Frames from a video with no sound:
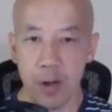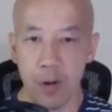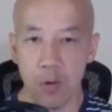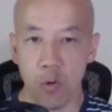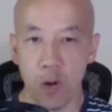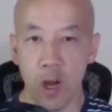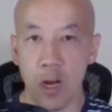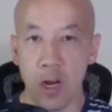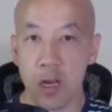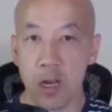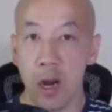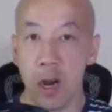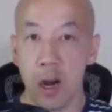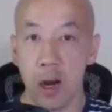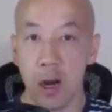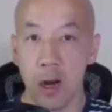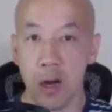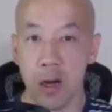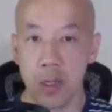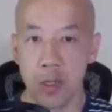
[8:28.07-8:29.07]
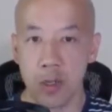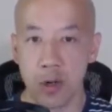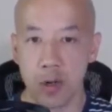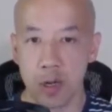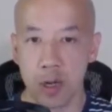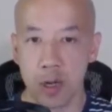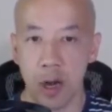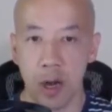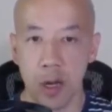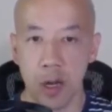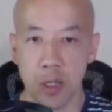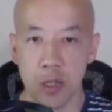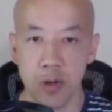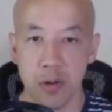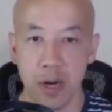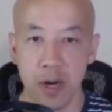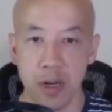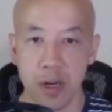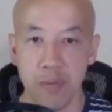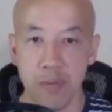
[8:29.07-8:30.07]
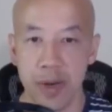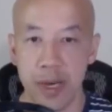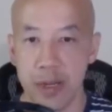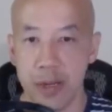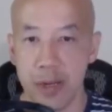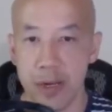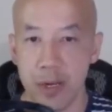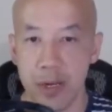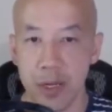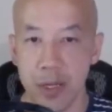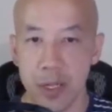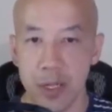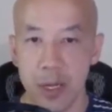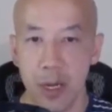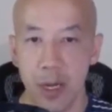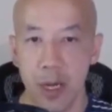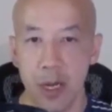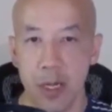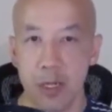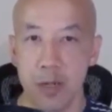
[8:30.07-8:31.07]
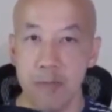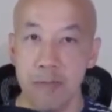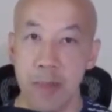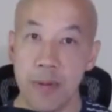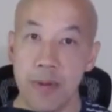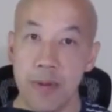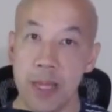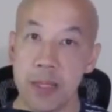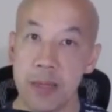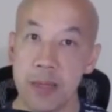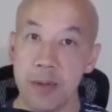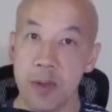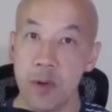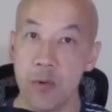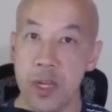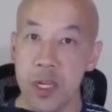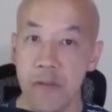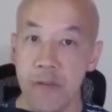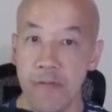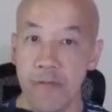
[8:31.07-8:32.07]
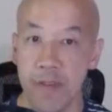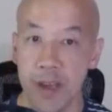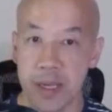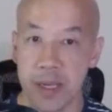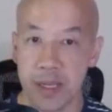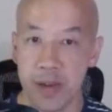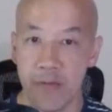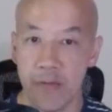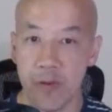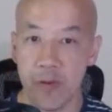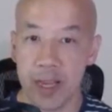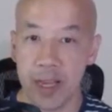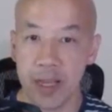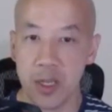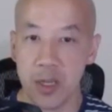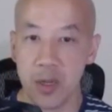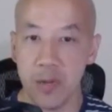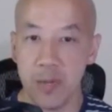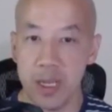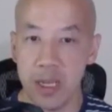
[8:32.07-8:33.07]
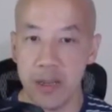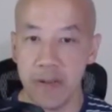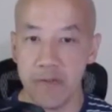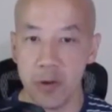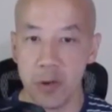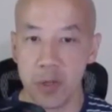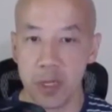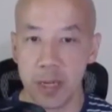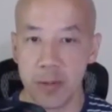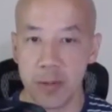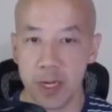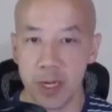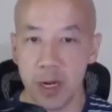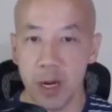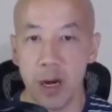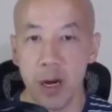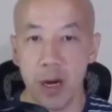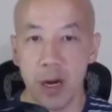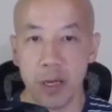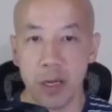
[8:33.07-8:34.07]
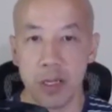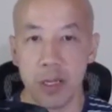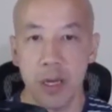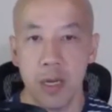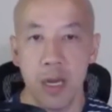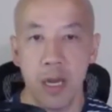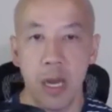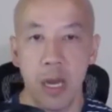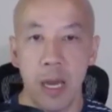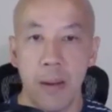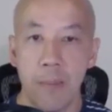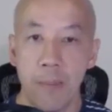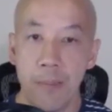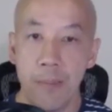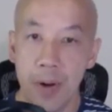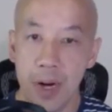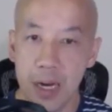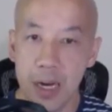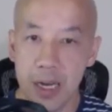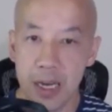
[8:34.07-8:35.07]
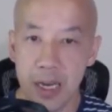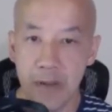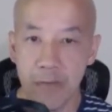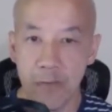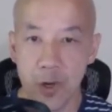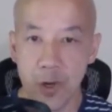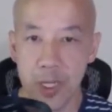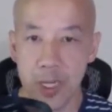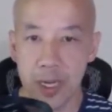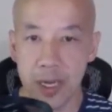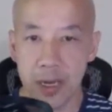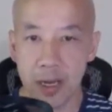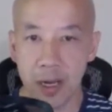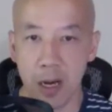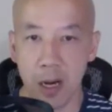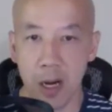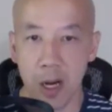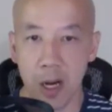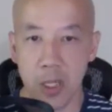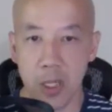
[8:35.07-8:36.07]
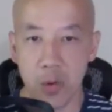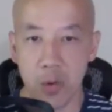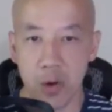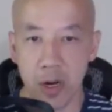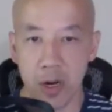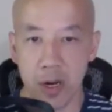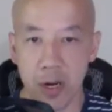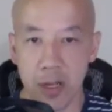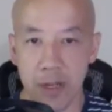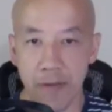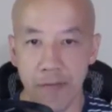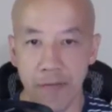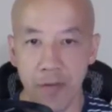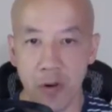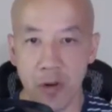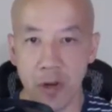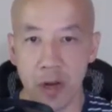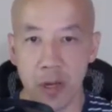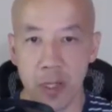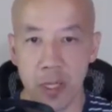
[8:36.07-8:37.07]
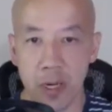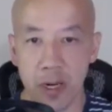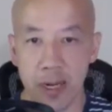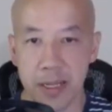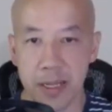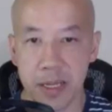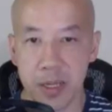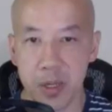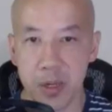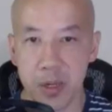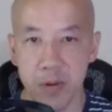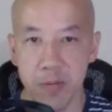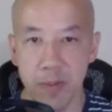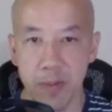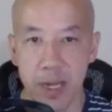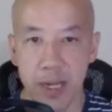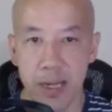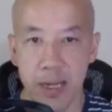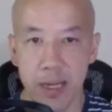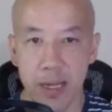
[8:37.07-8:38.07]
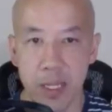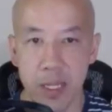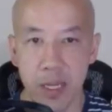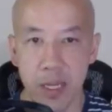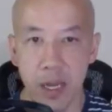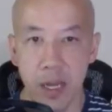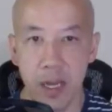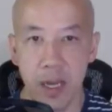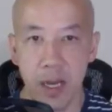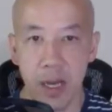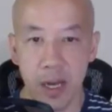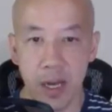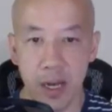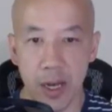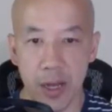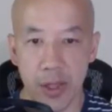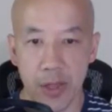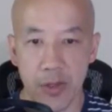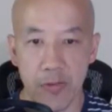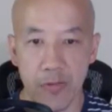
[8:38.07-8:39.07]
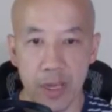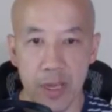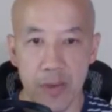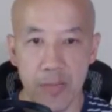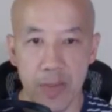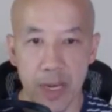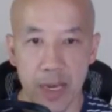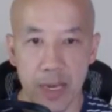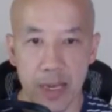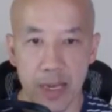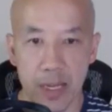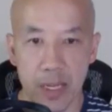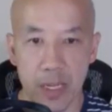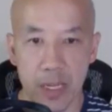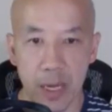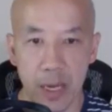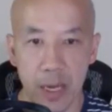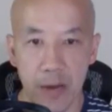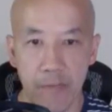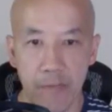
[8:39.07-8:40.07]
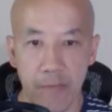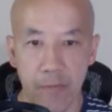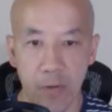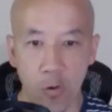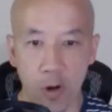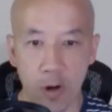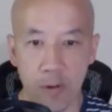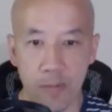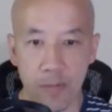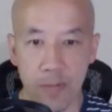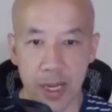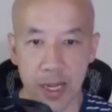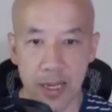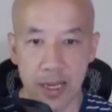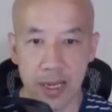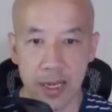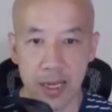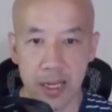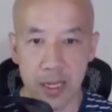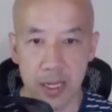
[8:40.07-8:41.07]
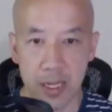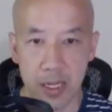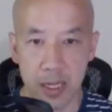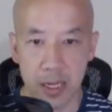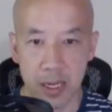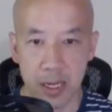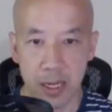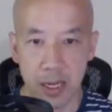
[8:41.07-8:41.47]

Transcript: wrong calls or calls to our competitors. So maybe that's something we should fix if we're getting too many of those types of calls. But if we're seeing calls where the phone calls are lasting 2 minutes, 3 minutes, 4 minutes,